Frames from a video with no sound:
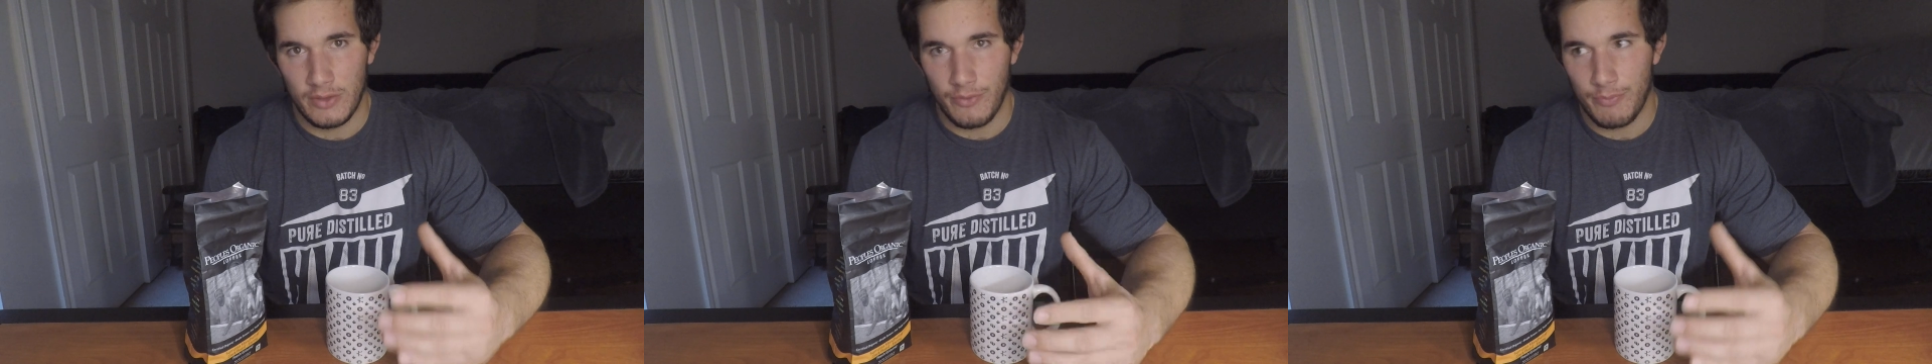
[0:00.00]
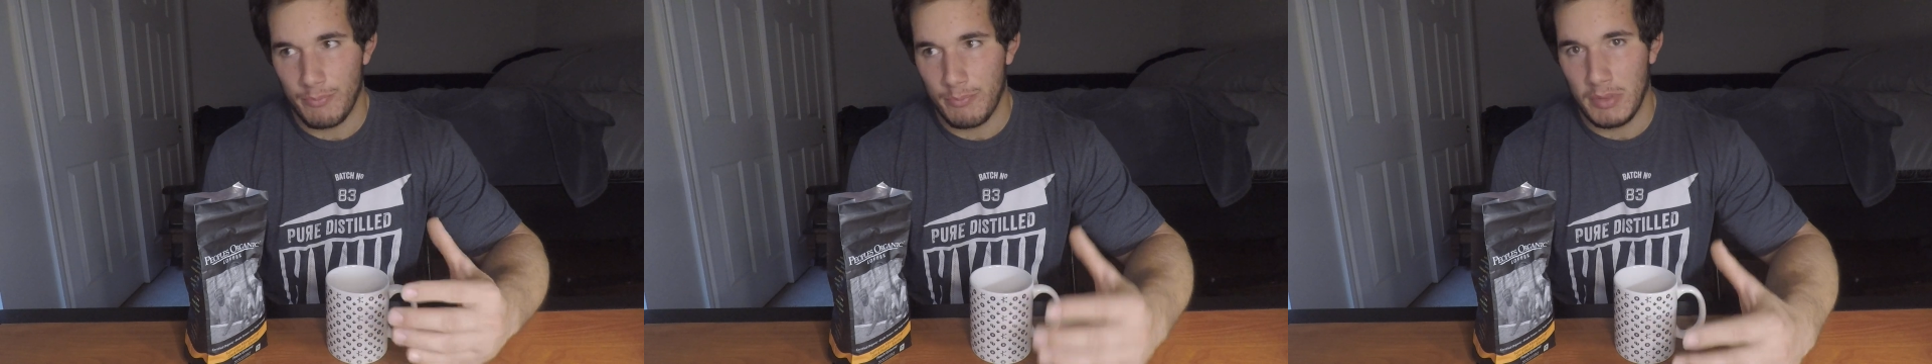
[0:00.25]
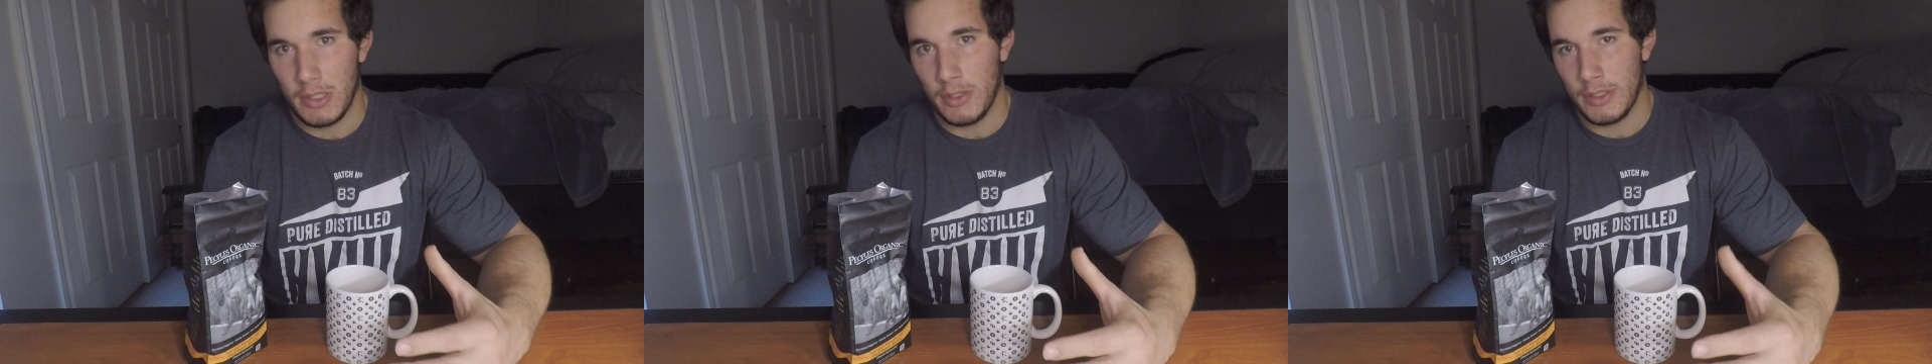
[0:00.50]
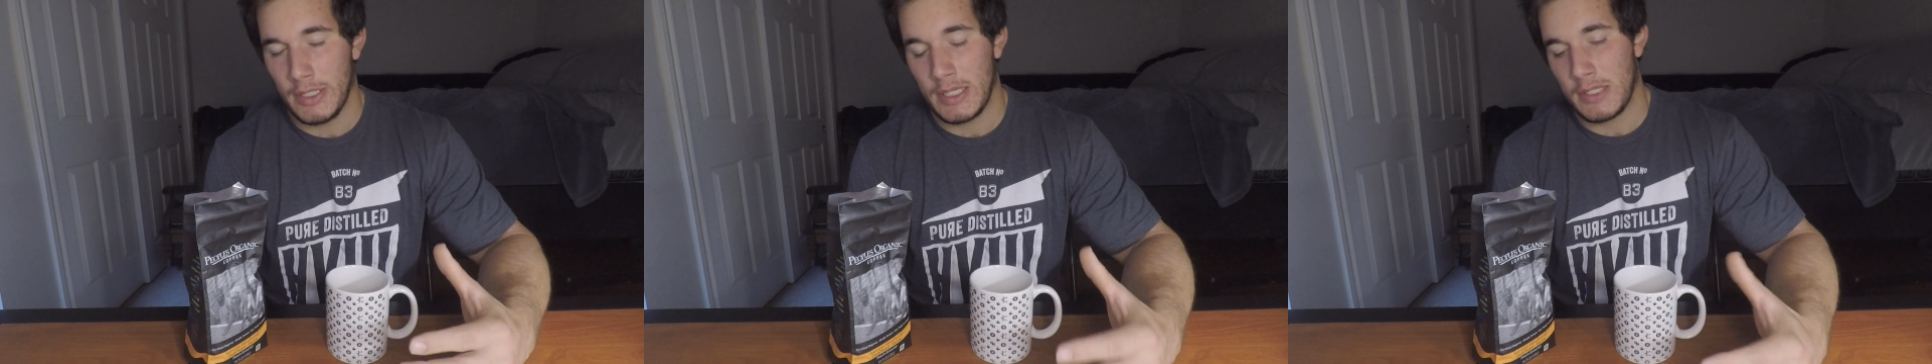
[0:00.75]
of bitter
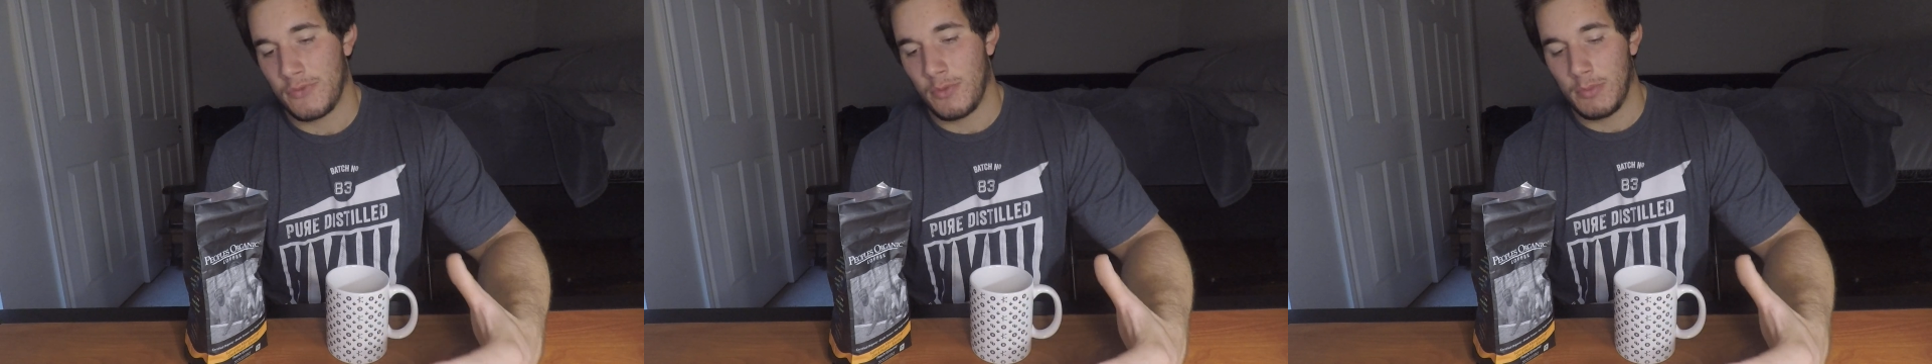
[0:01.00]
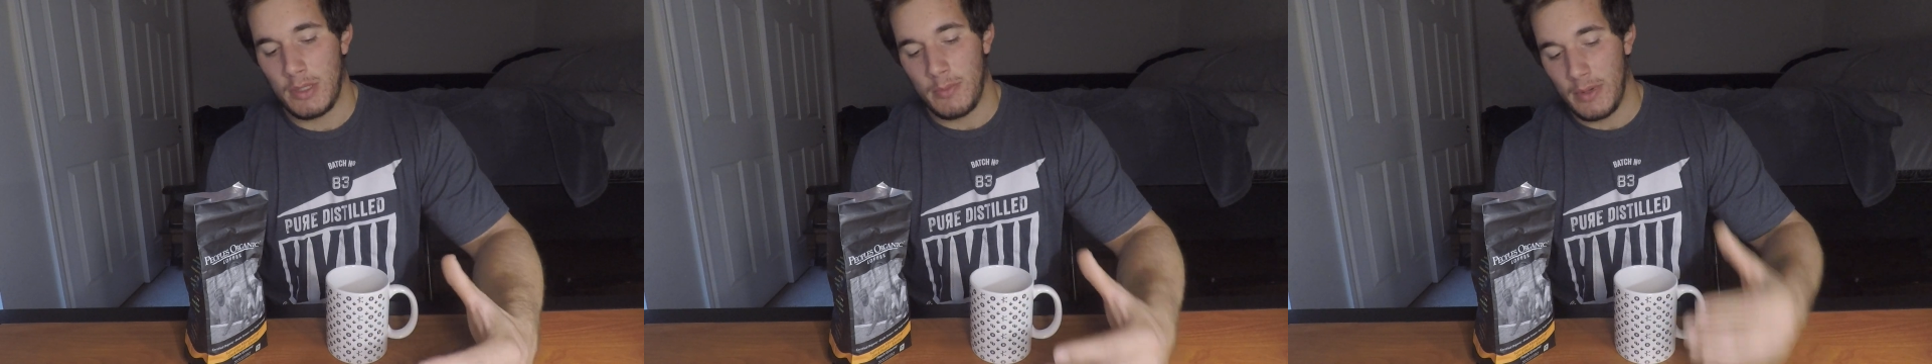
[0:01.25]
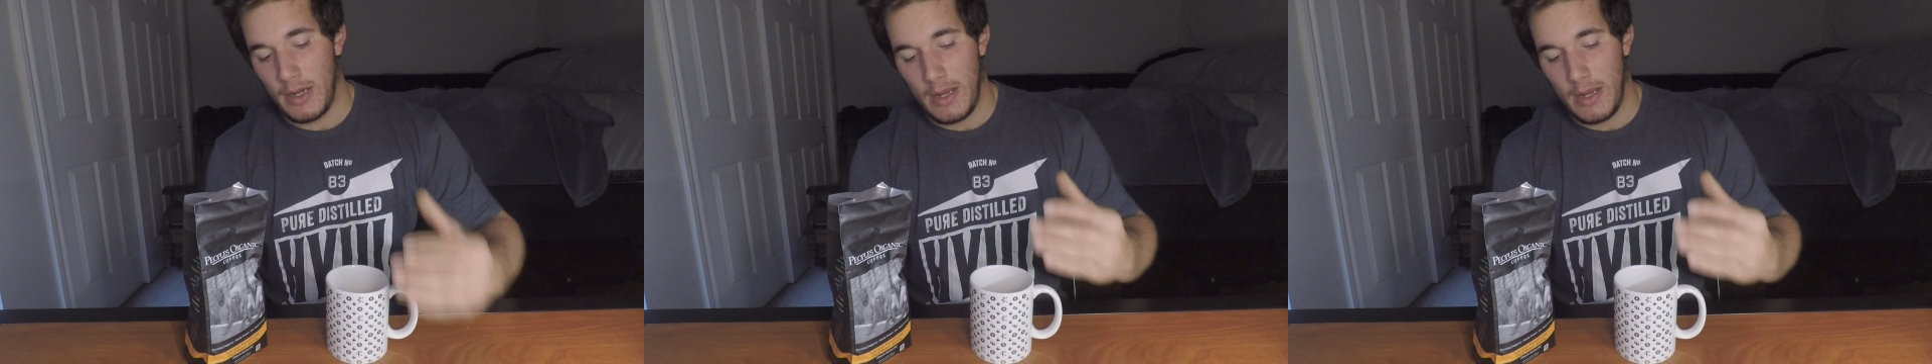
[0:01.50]
taste from them.